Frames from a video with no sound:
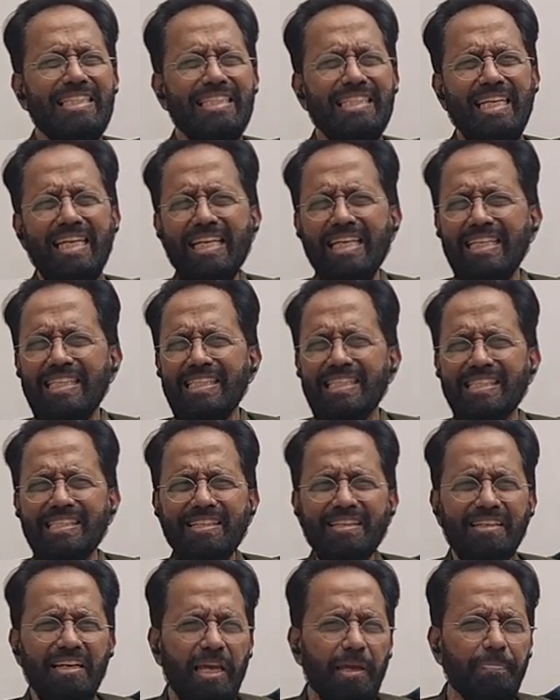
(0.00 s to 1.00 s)
dig,
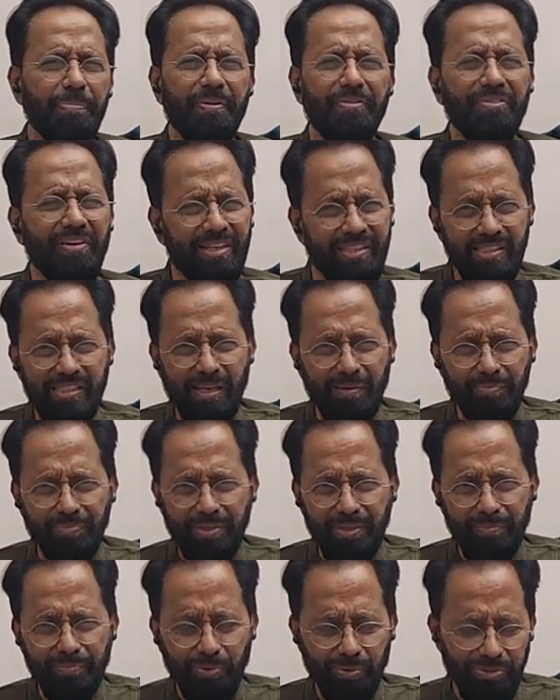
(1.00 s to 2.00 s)
scrape and find
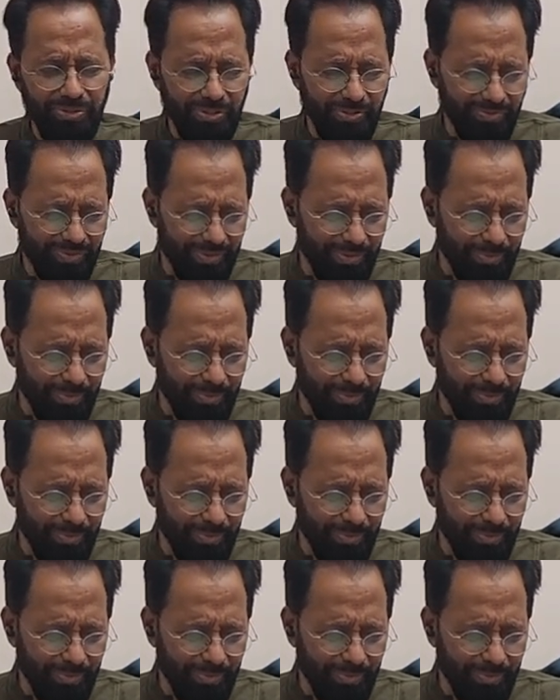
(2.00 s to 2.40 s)
something positive.